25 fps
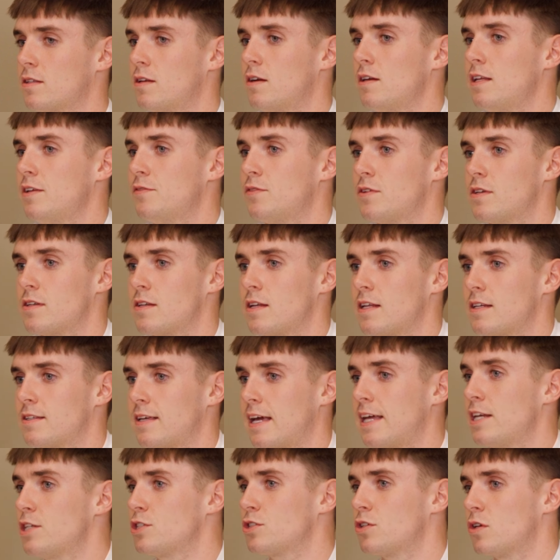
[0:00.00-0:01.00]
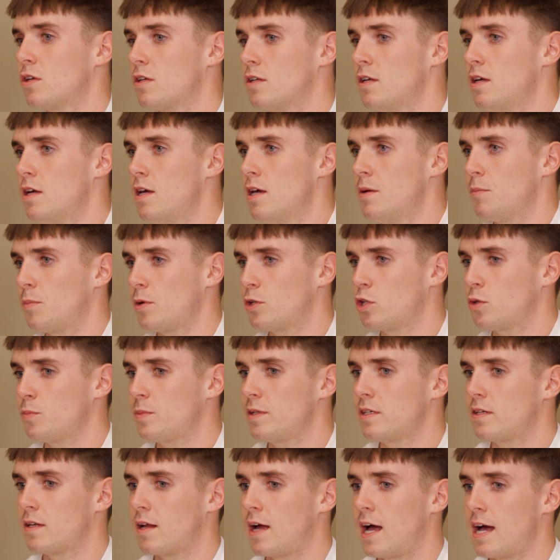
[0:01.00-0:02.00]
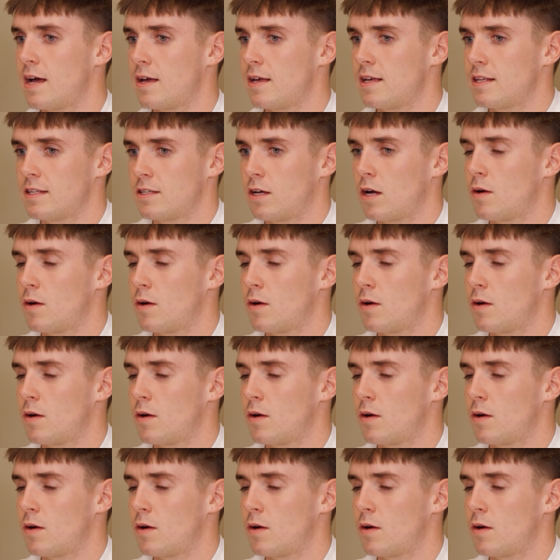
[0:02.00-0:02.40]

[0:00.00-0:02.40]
not even intentional, we should be in